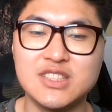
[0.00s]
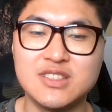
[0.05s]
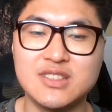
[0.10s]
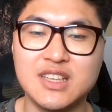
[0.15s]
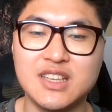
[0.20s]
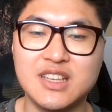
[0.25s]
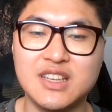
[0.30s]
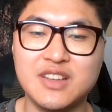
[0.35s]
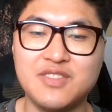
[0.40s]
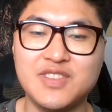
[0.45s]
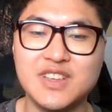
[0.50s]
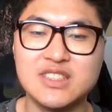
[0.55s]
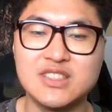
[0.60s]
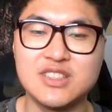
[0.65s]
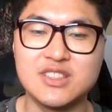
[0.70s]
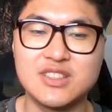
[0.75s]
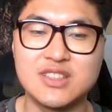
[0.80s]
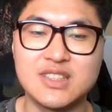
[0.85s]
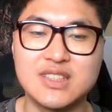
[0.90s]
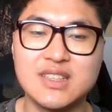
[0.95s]

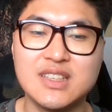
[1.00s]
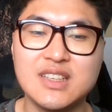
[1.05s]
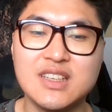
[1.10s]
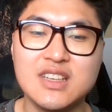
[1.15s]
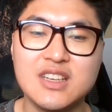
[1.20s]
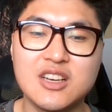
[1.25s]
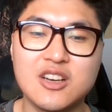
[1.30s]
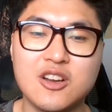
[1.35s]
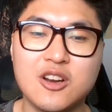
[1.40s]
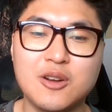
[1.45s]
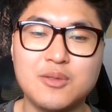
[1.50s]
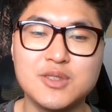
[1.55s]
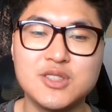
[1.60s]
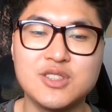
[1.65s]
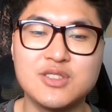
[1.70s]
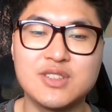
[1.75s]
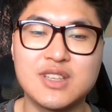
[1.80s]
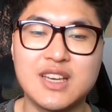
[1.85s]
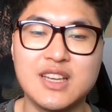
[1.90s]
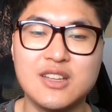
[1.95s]
inefficient,
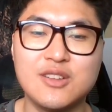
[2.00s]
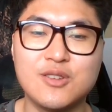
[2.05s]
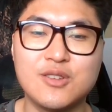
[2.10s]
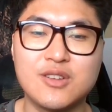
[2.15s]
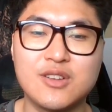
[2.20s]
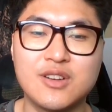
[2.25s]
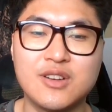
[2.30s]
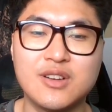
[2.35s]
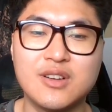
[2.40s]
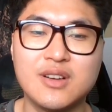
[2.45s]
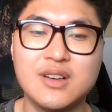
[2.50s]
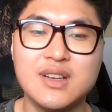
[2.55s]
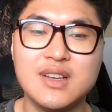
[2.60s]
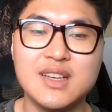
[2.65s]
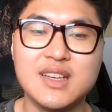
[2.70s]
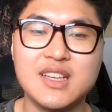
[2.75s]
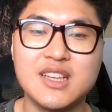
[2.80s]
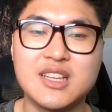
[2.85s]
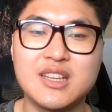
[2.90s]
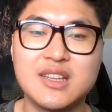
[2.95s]
corruption can occur.
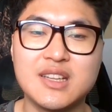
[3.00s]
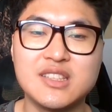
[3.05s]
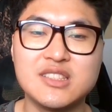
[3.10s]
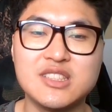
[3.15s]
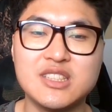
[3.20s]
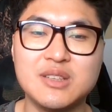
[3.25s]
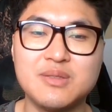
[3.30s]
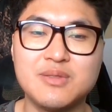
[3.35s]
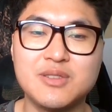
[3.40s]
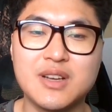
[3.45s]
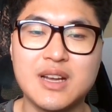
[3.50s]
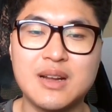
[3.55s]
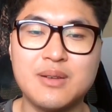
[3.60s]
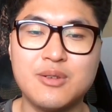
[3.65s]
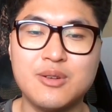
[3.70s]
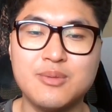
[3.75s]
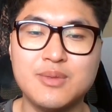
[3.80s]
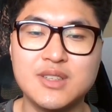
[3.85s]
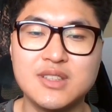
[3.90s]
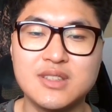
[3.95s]
Excessive
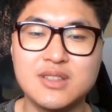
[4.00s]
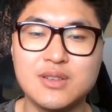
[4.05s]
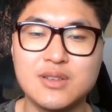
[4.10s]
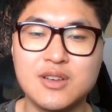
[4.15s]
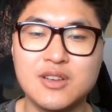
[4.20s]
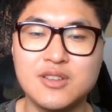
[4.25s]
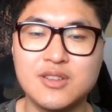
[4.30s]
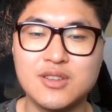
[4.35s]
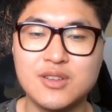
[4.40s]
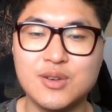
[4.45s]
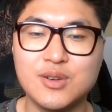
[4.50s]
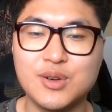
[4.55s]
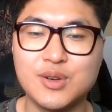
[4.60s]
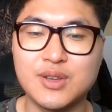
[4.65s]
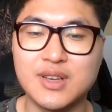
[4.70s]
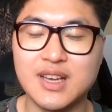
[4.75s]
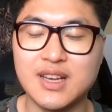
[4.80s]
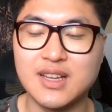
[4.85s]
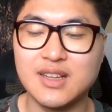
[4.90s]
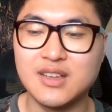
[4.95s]
governmental control
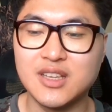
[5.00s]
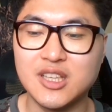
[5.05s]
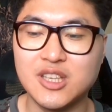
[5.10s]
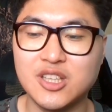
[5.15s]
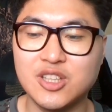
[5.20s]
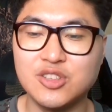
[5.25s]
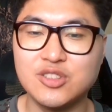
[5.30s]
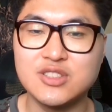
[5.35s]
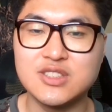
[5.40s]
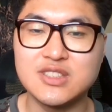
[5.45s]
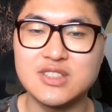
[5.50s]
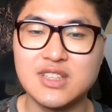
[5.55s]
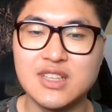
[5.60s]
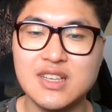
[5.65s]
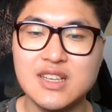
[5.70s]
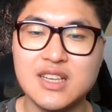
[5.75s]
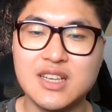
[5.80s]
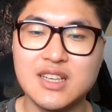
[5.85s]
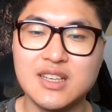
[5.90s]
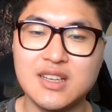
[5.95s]
can reduce
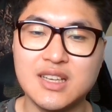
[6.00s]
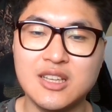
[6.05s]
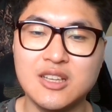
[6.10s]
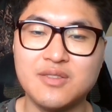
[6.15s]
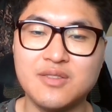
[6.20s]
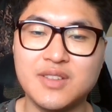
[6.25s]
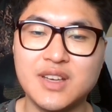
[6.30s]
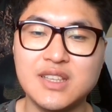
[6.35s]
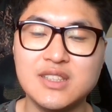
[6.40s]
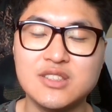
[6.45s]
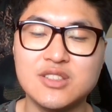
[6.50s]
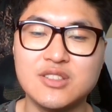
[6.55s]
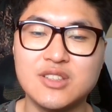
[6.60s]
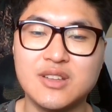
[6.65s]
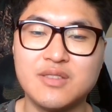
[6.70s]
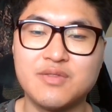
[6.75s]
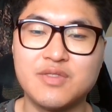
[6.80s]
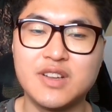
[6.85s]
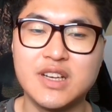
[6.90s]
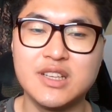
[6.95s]
innovation
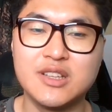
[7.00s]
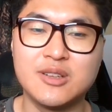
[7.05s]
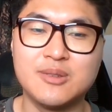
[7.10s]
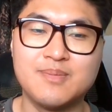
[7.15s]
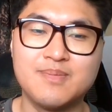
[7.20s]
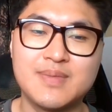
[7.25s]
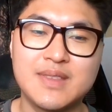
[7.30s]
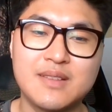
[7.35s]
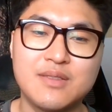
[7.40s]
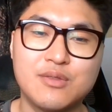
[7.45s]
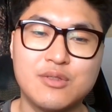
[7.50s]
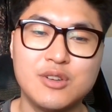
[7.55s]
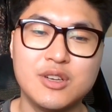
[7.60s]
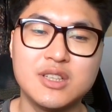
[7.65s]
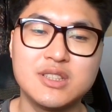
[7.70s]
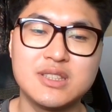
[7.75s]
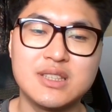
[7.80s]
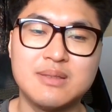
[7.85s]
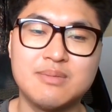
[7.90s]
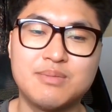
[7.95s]
and freedom. For
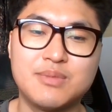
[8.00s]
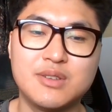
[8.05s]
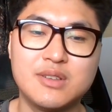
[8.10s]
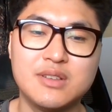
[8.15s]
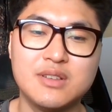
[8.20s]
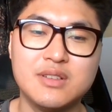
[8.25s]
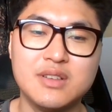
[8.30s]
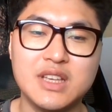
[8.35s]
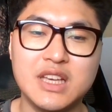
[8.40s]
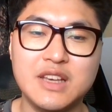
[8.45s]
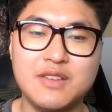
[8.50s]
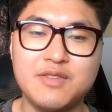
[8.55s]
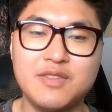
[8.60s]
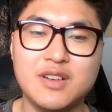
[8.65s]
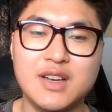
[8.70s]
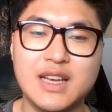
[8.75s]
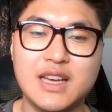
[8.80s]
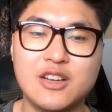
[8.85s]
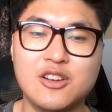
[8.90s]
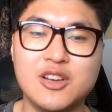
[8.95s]
example, if
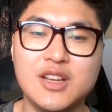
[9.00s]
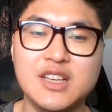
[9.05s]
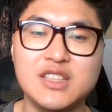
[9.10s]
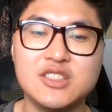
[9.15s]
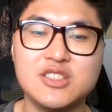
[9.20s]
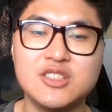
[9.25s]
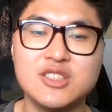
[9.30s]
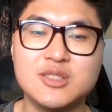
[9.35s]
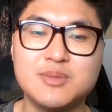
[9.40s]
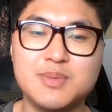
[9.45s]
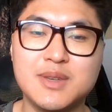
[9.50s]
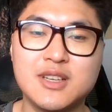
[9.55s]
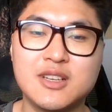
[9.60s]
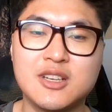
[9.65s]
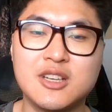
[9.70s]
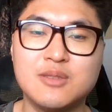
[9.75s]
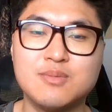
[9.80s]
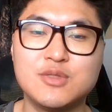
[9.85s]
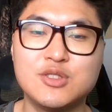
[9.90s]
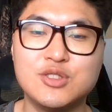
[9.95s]
regulations
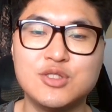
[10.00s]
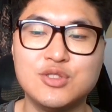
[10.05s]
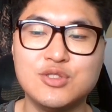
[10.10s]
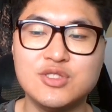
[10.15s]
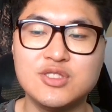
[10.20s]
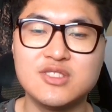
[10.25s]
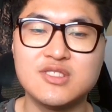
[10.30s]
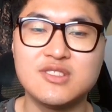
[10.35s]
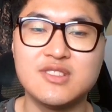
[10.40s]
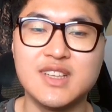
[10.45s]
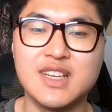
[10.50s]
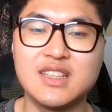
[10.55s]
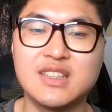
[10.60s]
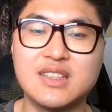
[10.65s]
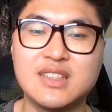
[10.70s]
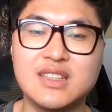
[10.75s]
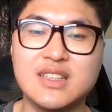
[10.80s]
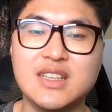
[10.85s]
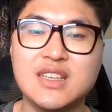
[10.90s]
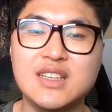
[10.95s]
become too strict,
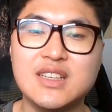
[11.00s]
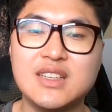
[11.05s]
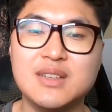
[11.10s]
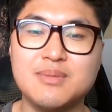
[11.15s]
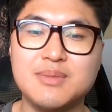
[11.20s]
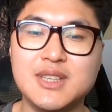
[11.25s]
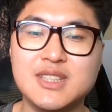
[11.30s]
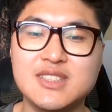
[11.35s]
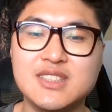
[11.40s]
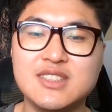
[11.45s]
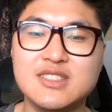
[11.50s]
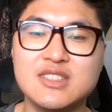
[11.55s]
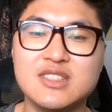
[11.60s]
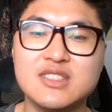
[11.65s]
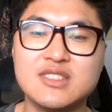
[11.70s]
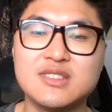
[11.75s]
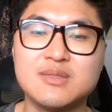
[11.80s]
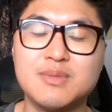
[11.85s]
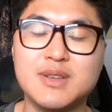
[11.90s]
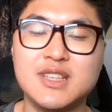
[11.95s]

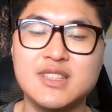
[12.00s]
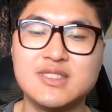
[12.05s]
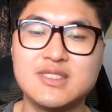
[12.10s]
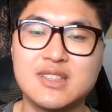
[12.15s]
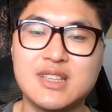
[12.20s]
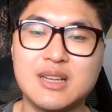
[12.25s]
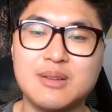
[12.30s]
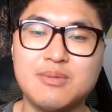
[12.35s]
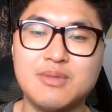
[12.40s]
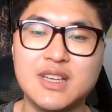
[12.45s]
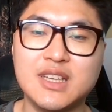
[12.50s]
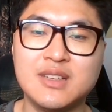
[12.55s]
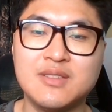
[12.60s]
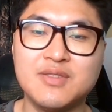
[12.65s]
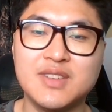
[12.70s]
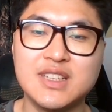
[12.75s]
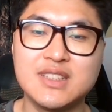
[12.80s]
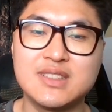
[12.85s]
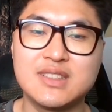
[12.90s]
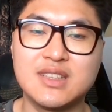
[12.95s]
businesses may stop
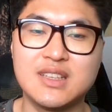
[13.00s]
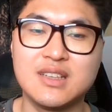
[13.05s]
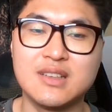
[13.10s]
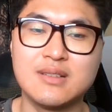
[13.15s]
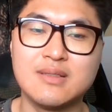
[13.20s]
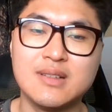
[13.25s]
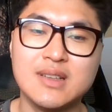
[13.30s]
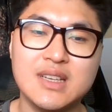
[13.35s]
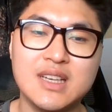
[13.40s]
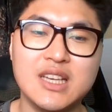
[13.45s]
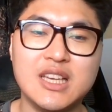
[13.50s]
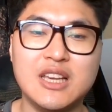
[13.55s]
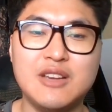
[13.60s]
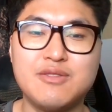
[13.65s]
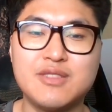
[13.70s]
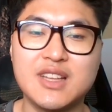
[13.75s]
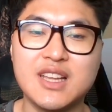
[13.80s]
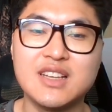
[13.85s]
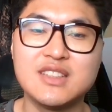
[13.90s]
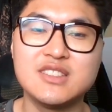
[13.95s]
investing.
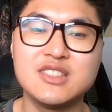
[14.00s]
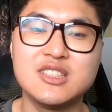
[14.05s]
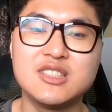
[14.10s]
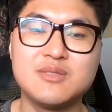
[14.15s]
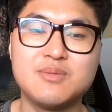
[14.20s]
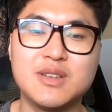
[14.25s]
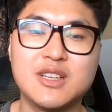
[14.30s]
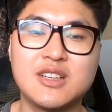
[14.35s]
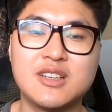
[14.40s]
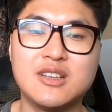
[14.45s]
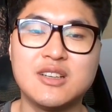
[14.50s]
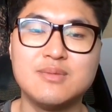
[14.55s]
If taxes become